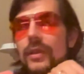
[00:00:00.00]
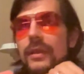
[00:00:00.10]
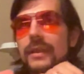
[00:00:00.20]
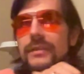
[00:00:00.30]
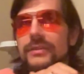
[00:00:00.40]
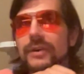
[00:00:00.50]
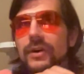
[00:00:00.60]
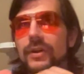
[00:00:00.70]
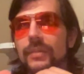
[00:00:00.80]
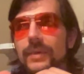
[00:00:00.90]

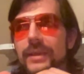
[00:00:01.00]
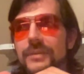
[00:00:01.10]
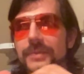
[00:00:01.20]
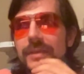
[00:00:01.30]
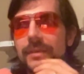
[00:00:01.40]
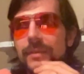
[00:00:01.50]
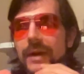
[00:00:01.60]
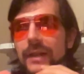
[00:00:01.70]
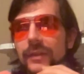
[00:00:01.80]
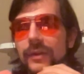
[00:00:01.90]
install the PHP
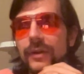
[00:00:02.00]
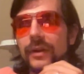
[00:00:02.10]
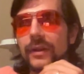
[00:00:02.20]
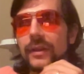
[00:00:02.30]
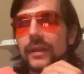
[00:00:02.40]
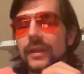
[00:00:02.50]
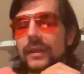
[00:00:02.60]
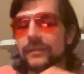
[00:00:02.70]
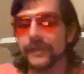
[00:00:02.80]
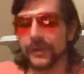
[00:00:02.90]
compiler
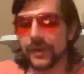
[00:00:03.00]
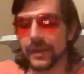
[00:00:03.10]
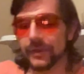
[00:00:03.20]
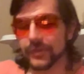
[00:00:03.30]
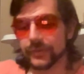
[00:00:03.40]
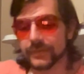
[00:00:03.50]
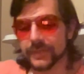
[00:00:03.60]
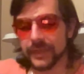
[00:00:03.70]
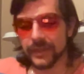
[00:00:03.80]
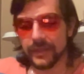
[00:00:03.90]
and figure out how to use
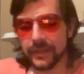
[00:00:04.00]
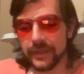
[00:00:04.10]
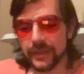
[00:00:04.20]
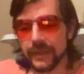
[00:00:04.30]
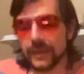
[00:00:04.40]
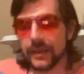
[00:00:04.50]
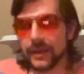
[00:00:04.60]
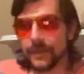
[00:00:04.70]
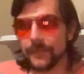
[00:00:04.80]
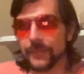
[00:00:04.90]
it,
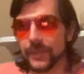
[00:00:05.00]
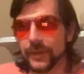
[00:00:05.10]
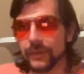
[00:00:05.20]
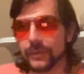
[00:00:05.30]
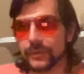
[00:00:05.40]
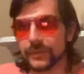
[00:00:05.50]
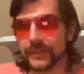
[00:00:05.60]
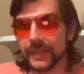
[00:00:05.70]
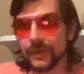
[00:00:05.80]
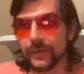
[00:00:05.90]
which will
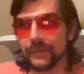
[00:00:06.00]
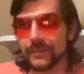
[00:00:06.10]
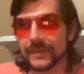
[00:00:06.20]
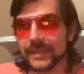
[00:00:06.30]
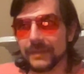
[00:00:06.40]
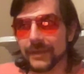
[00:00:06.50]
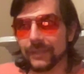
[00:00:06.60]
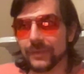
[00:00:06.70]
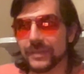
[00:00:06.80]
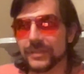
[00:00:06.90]
take away from the time I
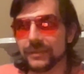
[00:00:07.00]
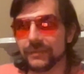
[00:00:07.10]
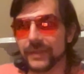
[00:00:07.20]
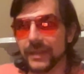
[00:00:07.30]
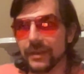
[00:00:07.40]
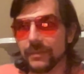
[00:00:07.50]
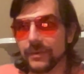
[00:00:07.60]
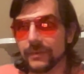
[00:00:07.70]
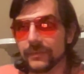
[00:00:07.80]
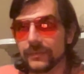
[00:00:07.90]
can watch the video, but
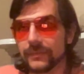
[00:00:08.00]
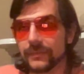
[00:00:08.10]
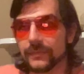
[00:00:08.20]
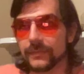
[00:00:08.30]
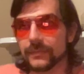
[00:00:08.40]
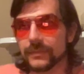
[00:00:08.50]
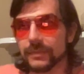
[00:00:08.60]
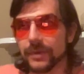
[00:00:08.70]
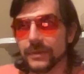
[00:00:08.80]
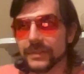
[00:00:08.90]

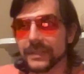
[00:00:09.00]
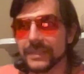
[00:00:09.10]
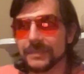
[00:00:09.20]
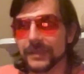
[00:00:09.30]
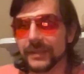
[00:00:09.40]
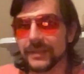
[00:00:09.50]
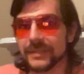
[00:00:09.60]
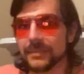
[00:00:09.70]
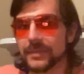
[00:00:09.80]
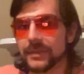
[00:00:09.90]
supposedly speed things
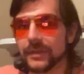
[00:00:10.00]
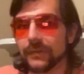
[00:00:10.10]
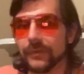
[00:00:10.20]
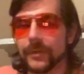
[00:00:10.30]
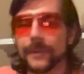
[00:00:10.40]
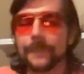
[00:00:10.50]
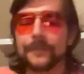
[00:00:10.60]
up in the long run.